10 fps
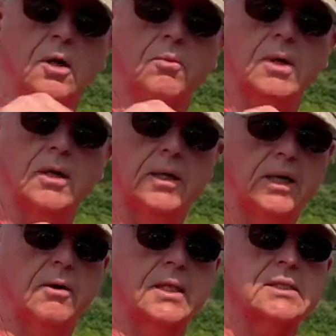around
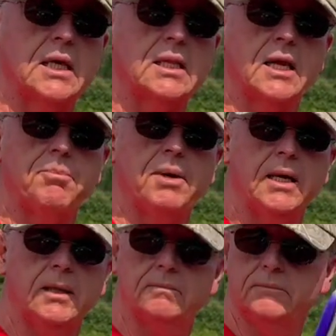an area that's got a lot of
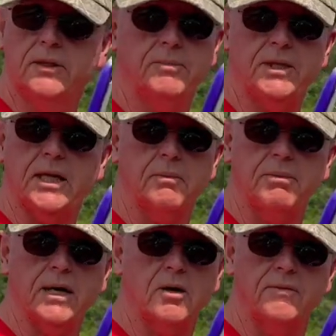pike, you're going to be taking
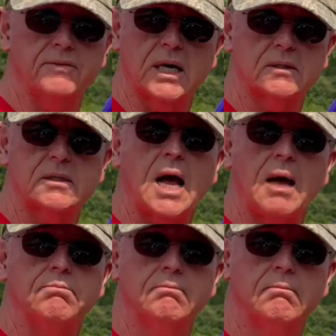pike off
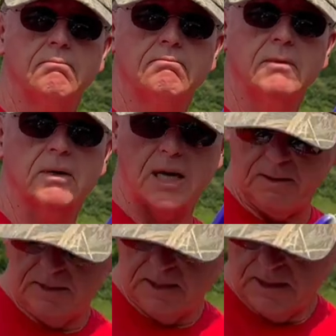nonstop,
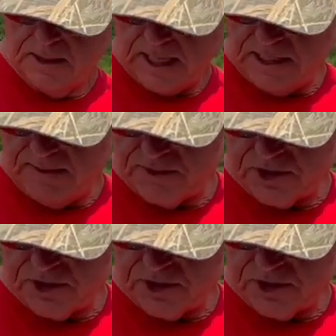okay? And even a